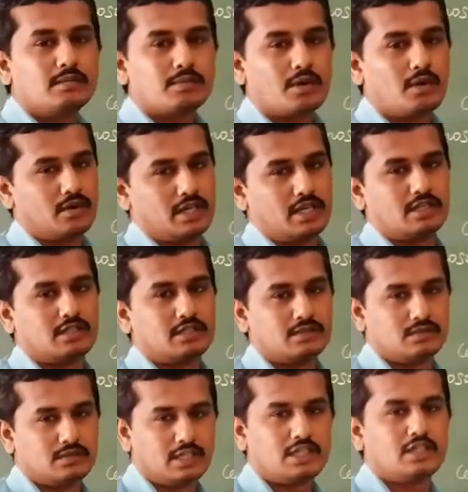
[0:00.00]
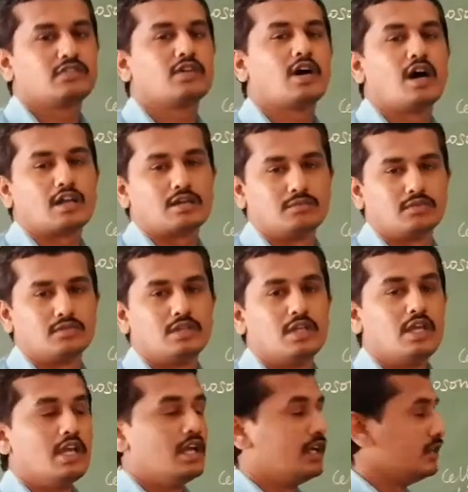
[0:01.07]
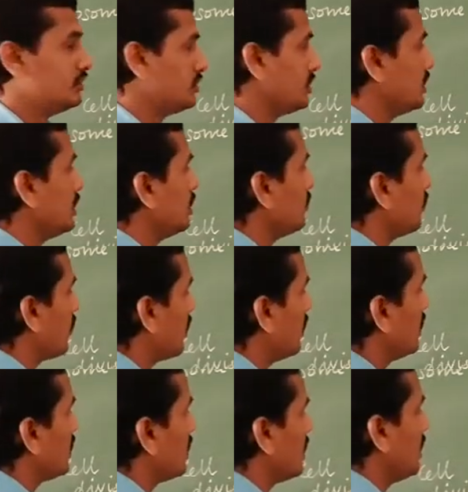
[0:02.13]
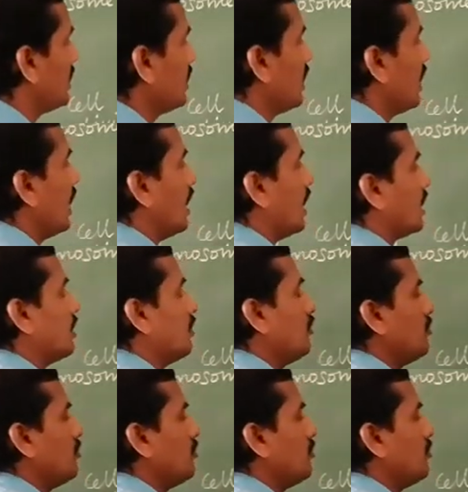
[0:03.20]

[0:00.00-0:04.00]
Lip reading: protein, that is hormone. Gene only give